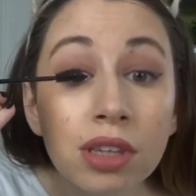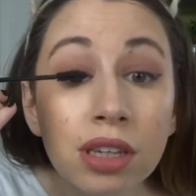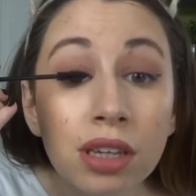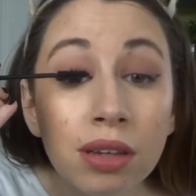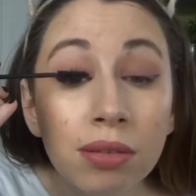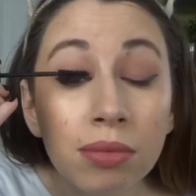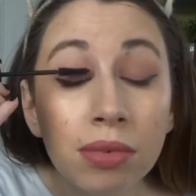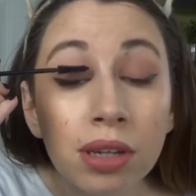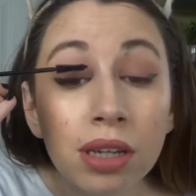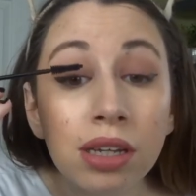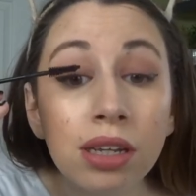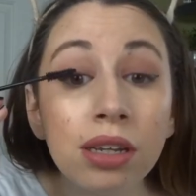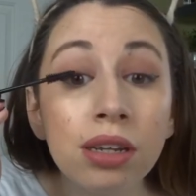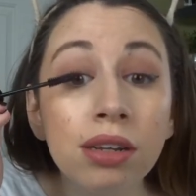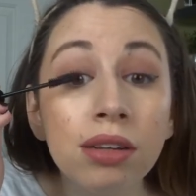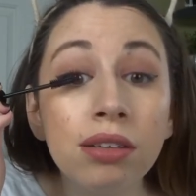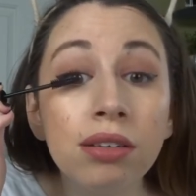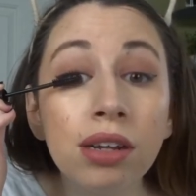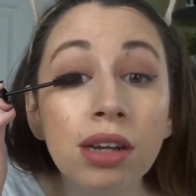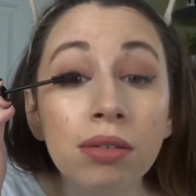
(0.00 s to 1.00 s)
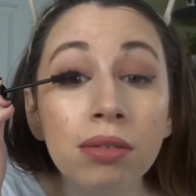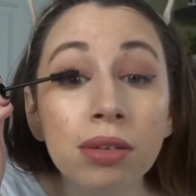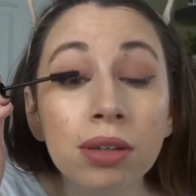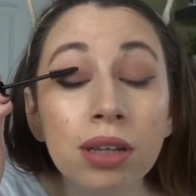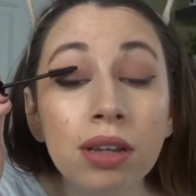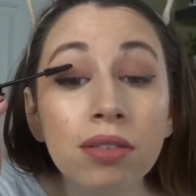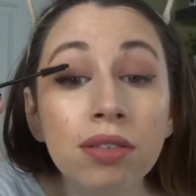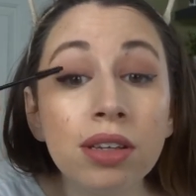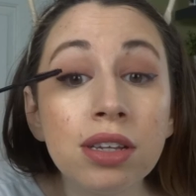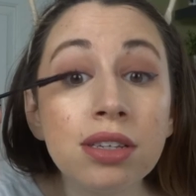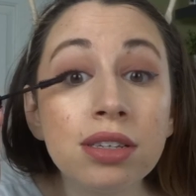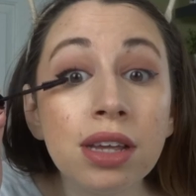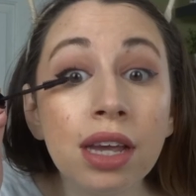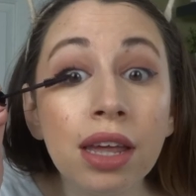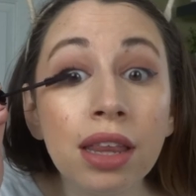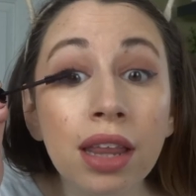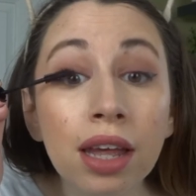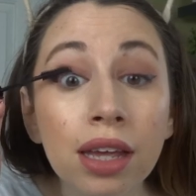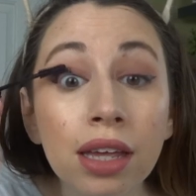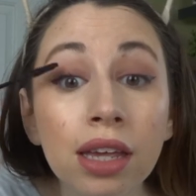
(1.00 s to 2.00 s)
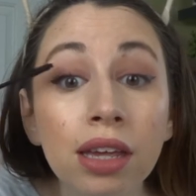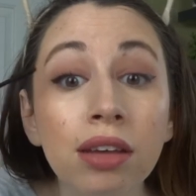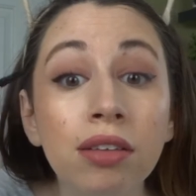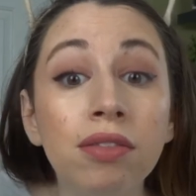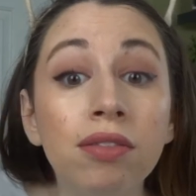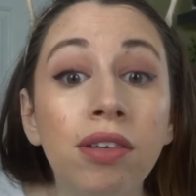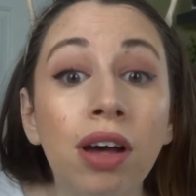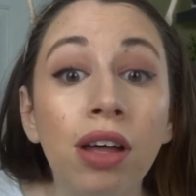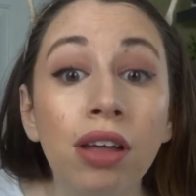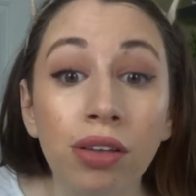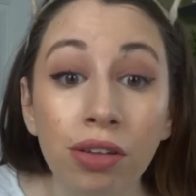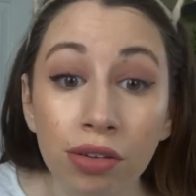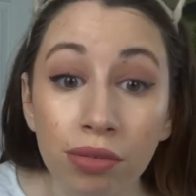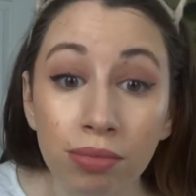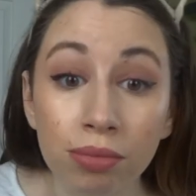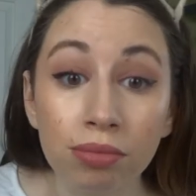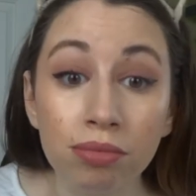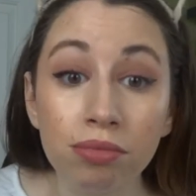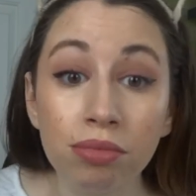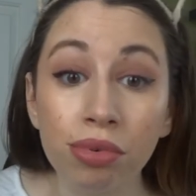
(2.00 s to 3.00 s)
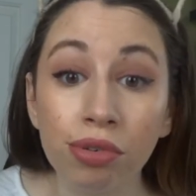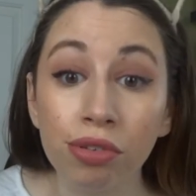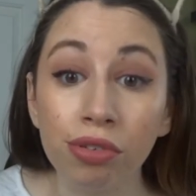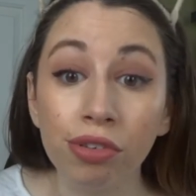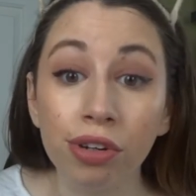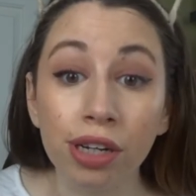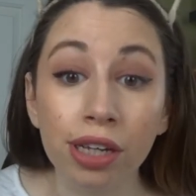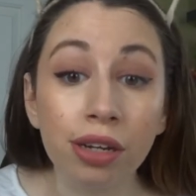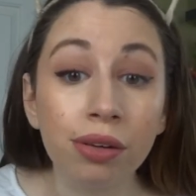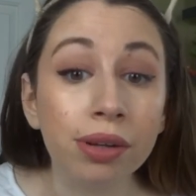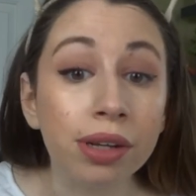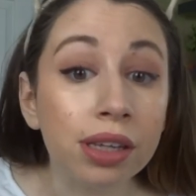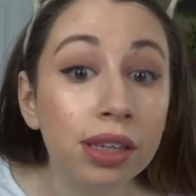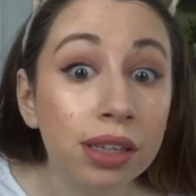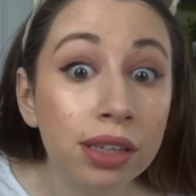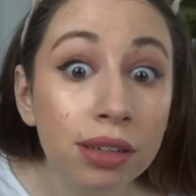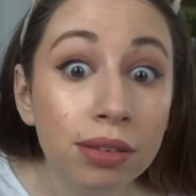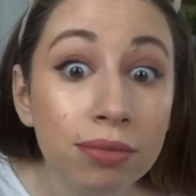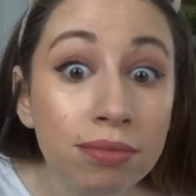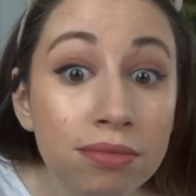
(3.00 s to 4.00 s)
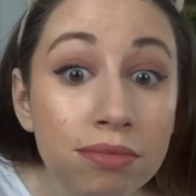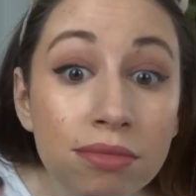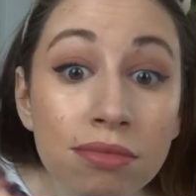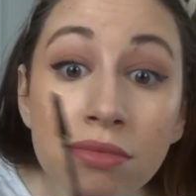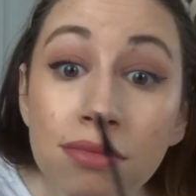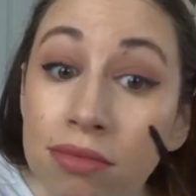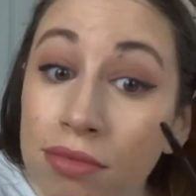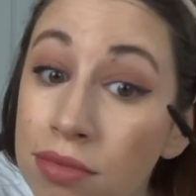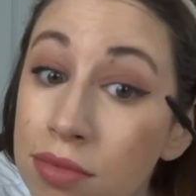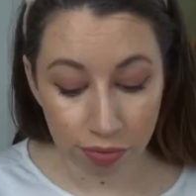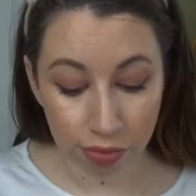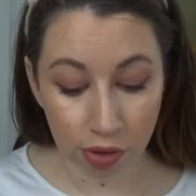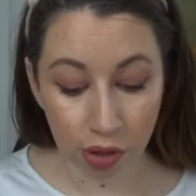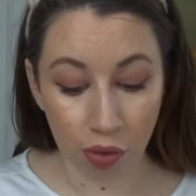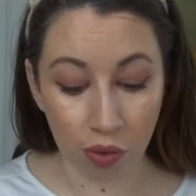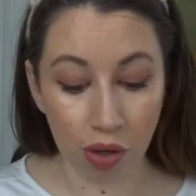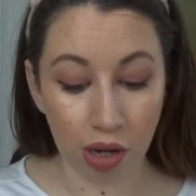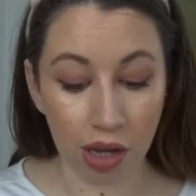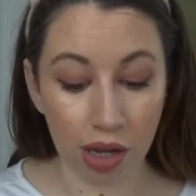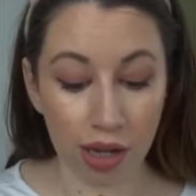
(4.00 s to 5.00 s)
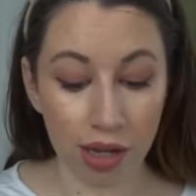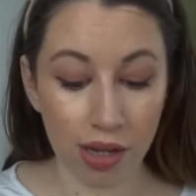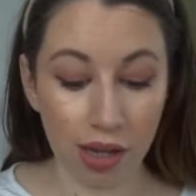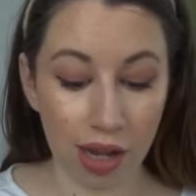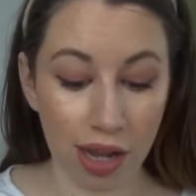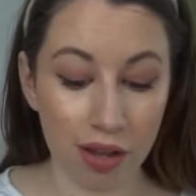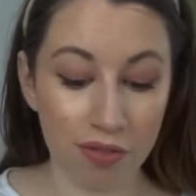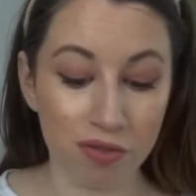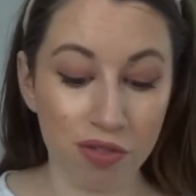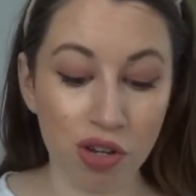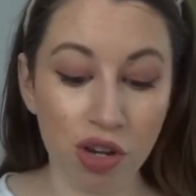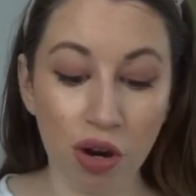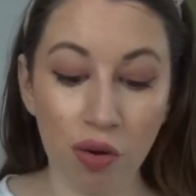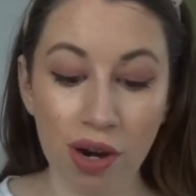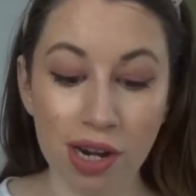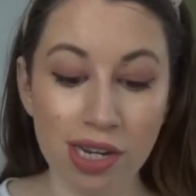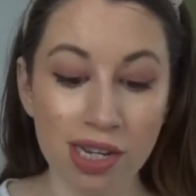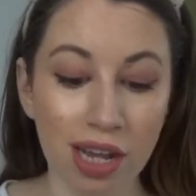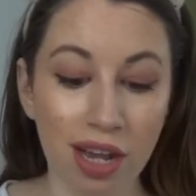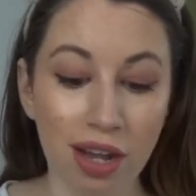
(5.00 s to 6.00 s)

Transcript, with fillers: I mean, I will definitely say that gave volume pretty quickly. Okay, I have no idea